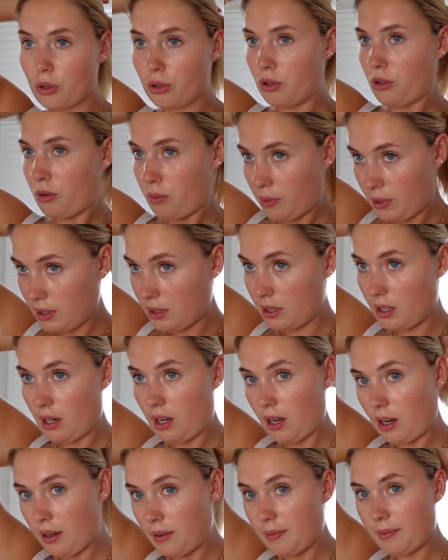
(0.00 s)
humid
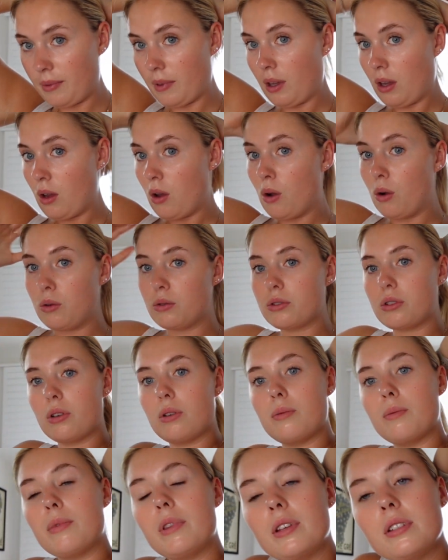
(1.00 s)
today.
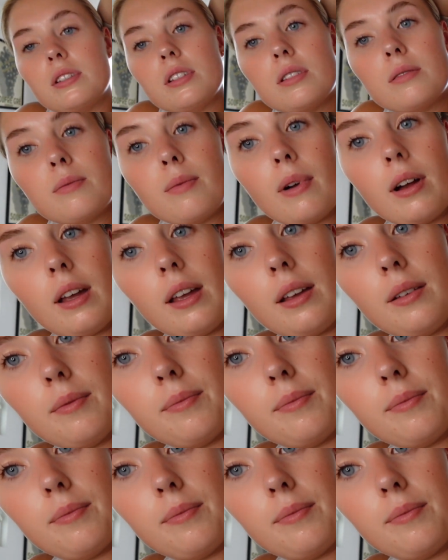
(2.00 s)
Also, this is my